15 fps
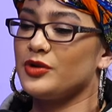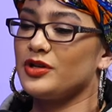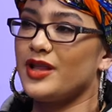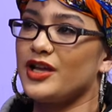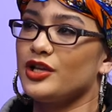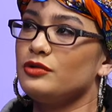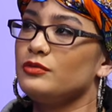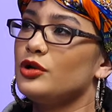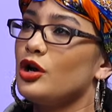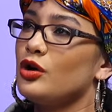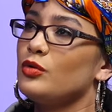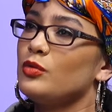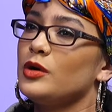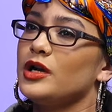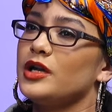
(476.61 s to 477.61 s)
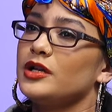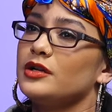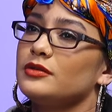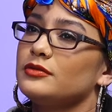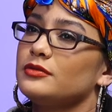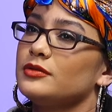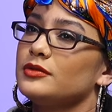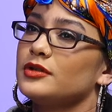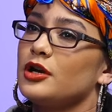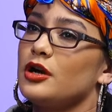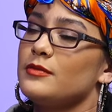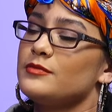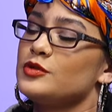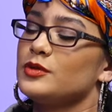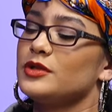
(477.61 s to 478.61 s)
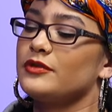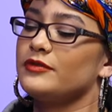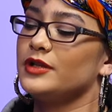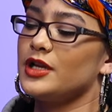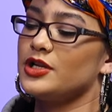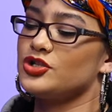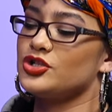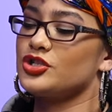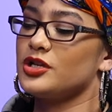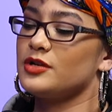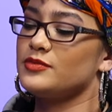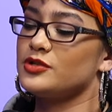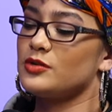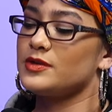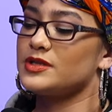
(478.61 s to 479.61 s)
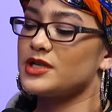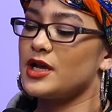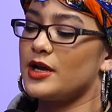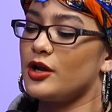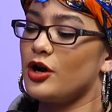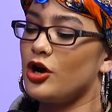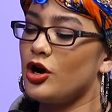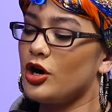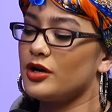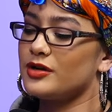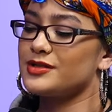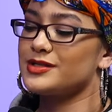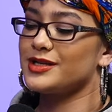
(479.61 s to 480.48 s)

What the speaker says: You're like, you know what comes with a relationship, so it's kind of hard